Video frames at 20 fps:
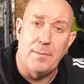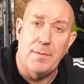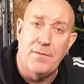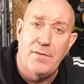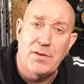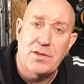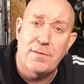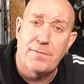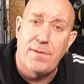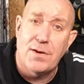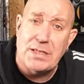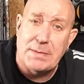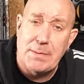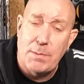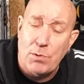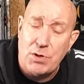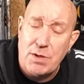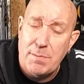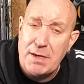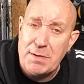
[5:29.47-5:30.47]
If this is your first time
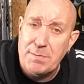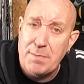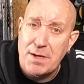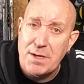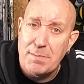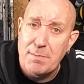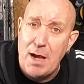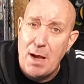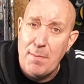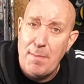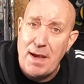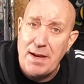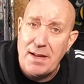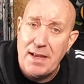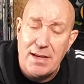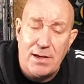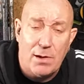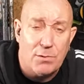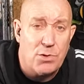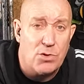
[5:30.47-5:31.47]
watching Micks Mowers The Mower Man,
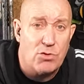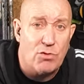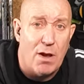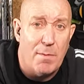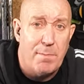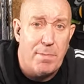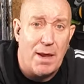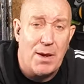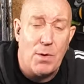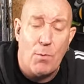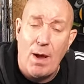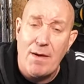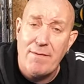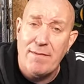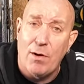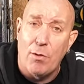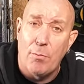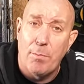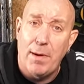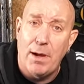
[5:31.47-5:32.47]
hit your subscribe button and whack the
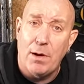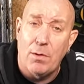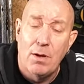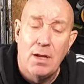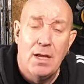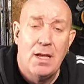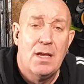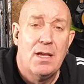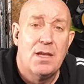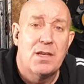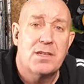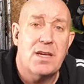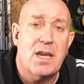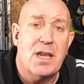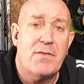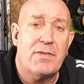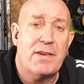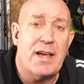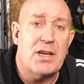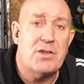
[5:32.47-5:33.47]
old bell. Set
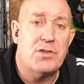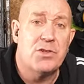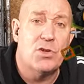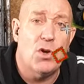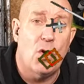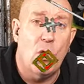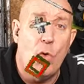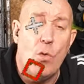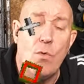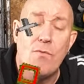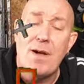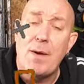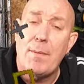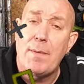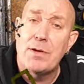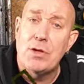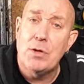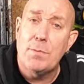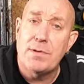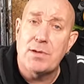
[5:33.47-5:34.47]
notifications to all, that
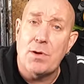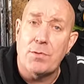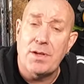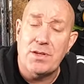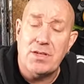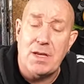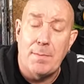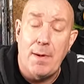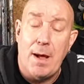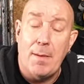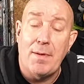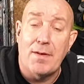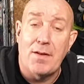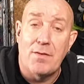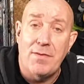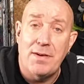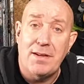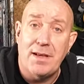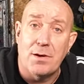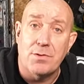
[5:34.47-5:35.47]
way you'll be told next time I upload a
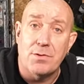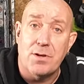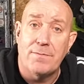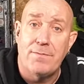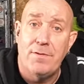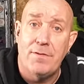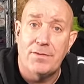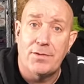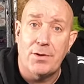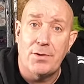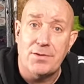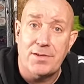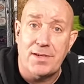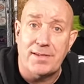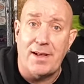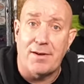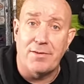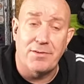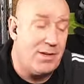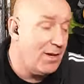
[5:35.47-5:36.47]
video. So without further ado, let's get
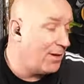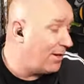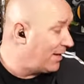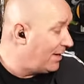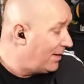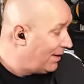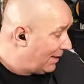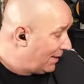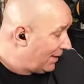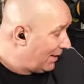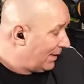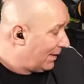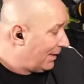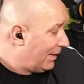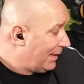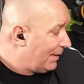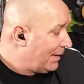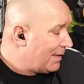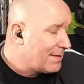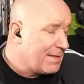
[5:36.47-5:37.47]
down dirty.
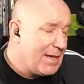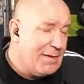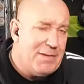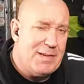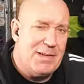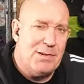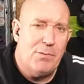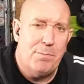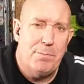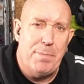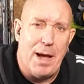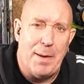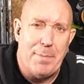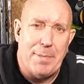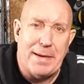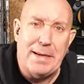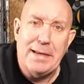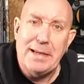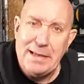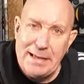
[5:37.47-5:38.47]
Let's get this little
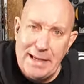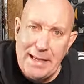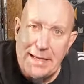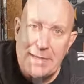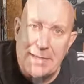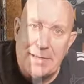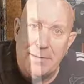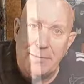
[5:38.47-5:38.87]
puppy lit.